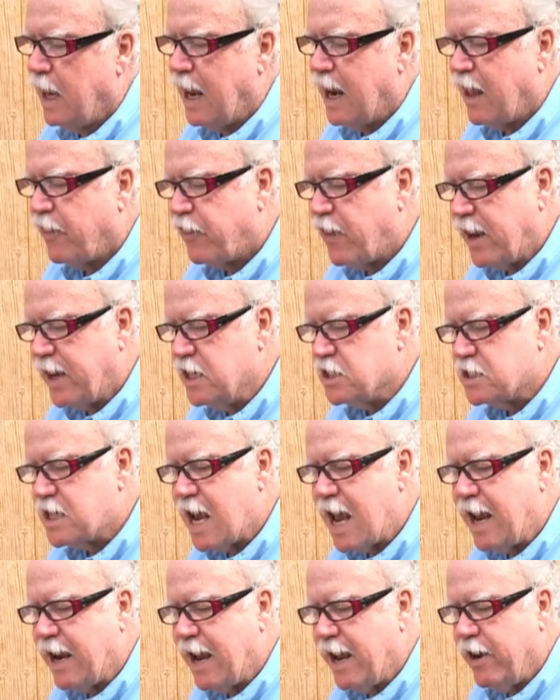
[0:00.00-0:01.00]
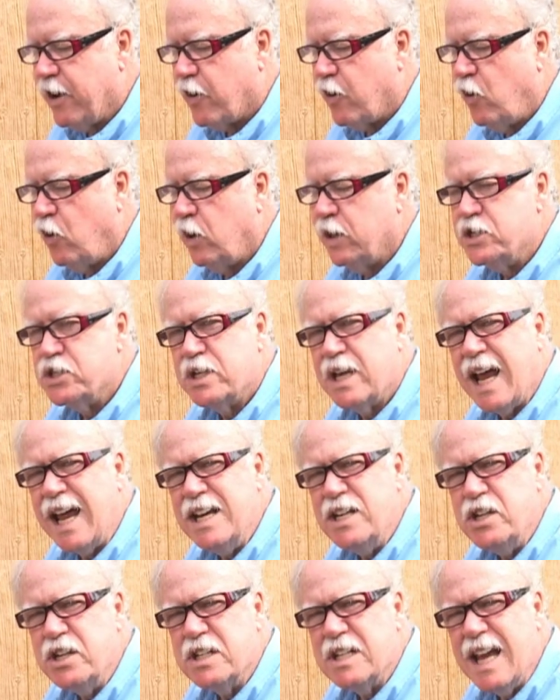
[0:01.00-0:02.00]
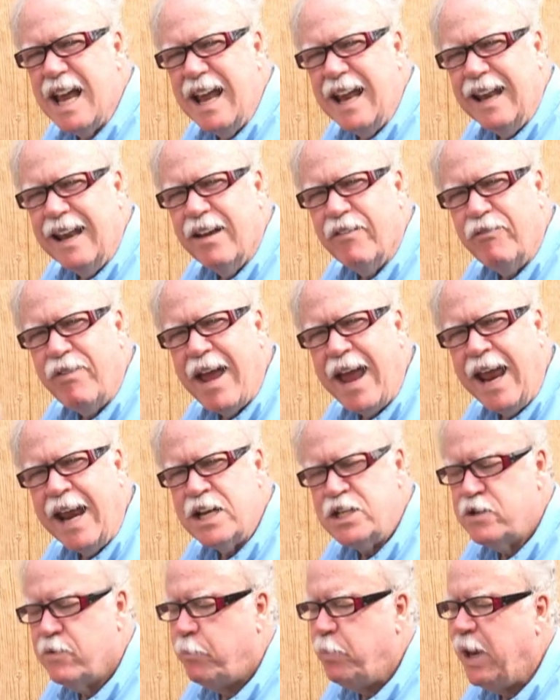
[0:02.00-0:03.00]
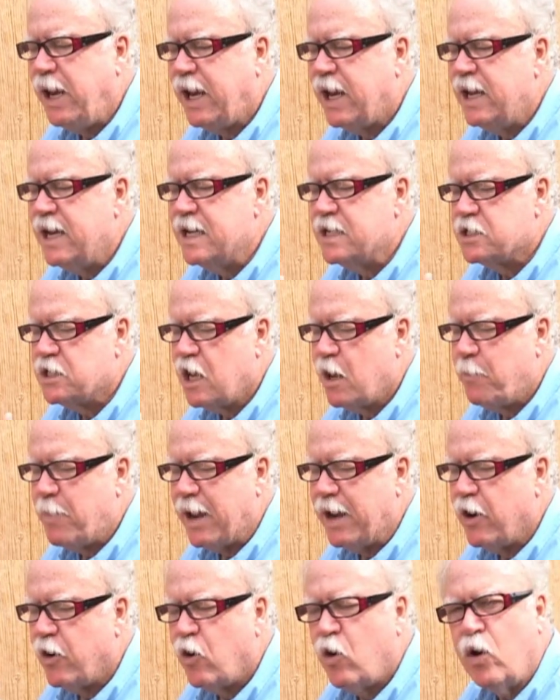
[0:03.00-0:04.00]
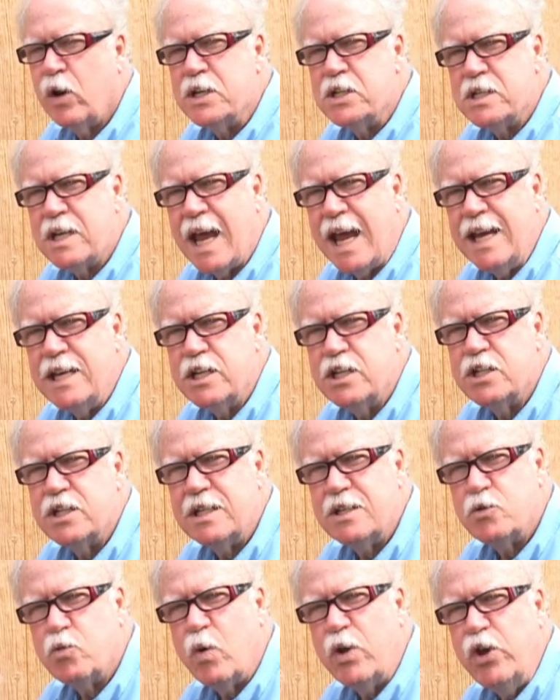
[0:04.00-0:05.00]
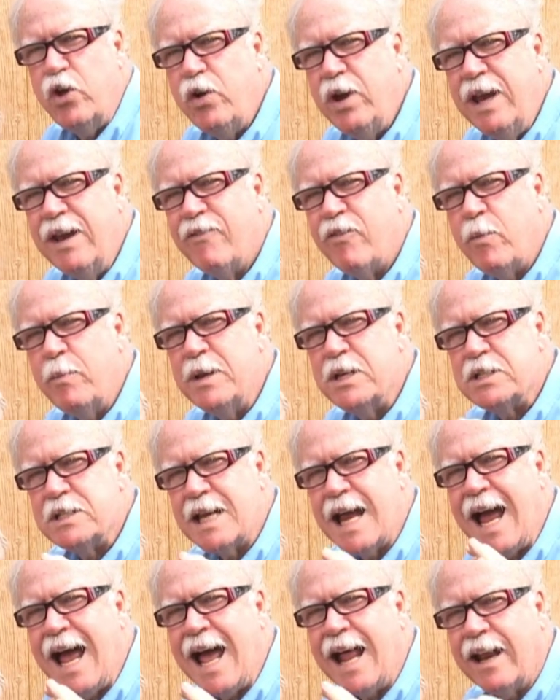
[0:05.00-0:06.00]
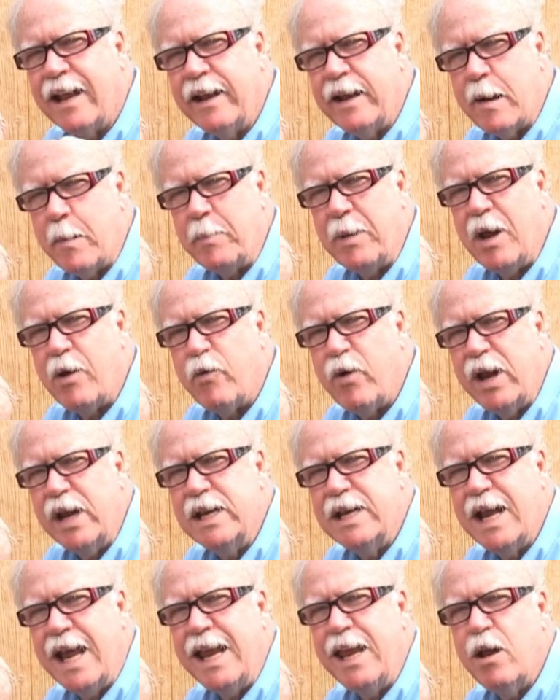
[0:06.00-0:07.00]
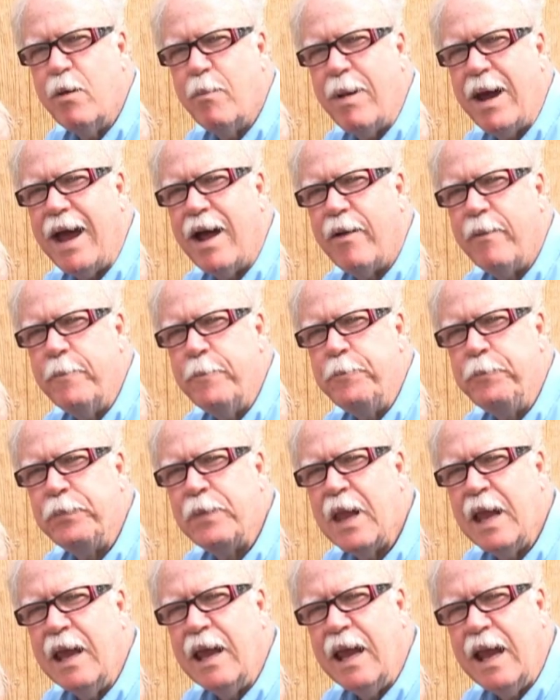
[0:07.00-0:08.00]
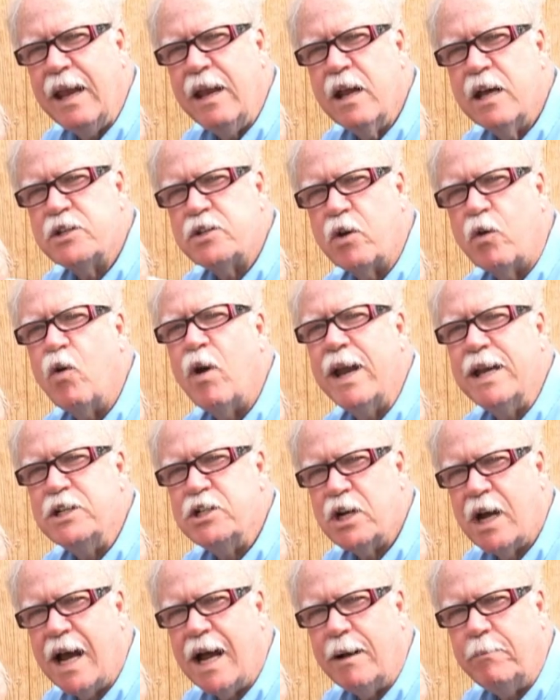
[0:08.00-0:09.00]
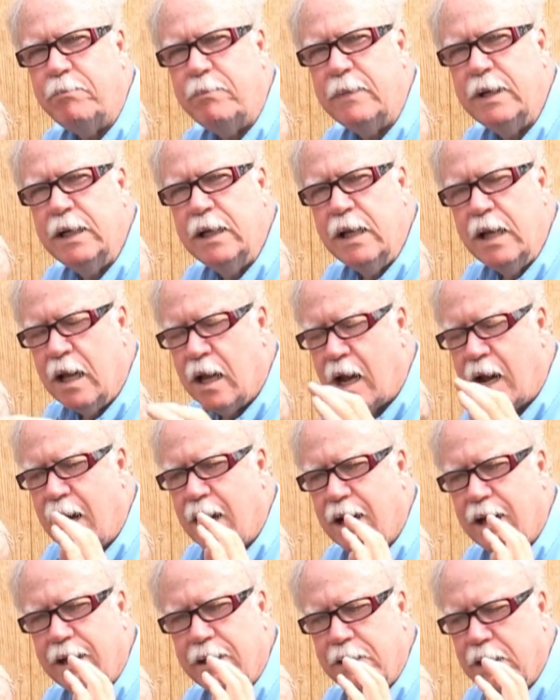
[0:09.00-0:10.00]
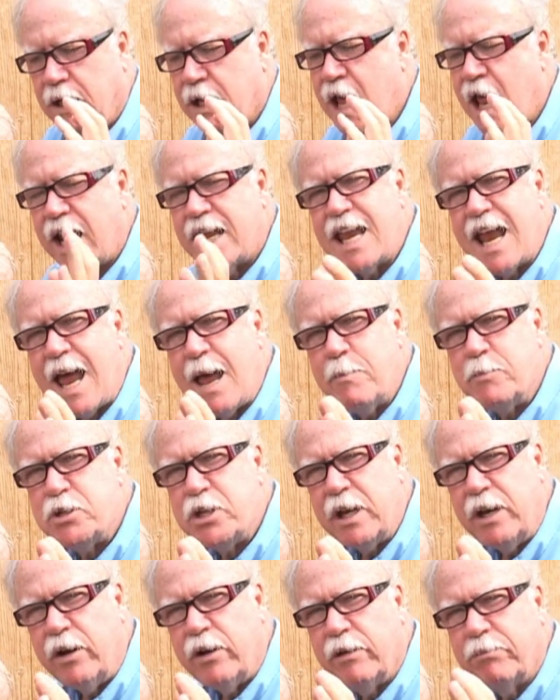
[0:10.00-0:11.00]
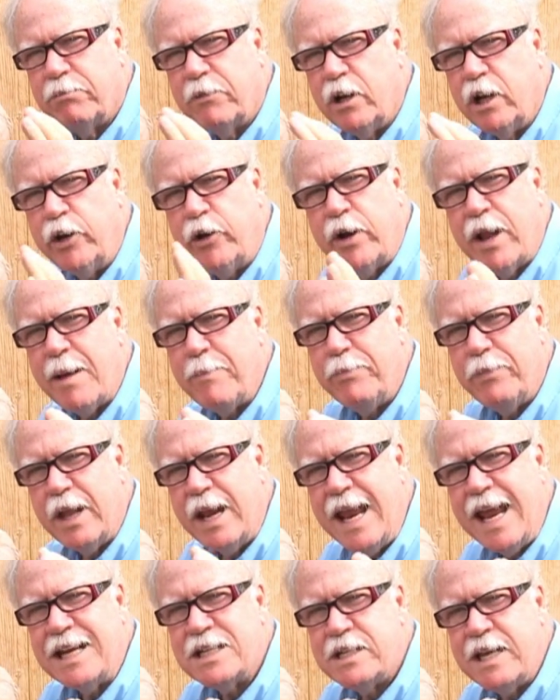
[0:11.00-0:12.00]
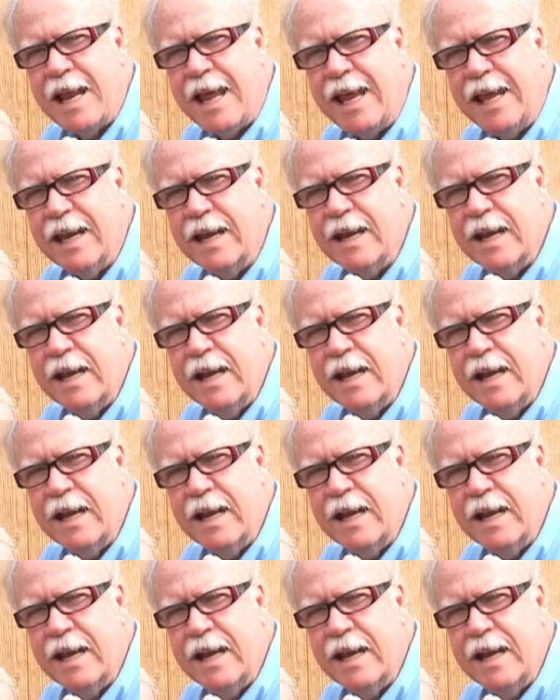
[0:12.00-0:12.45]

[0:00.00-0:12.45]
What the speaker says: I think it's kind of at the early stages. The advantage of picking this up at the early stages is when you give them this Tylenol I'm getting ready to tell you about, it does a great job. A lot of times they're cleared up the next day.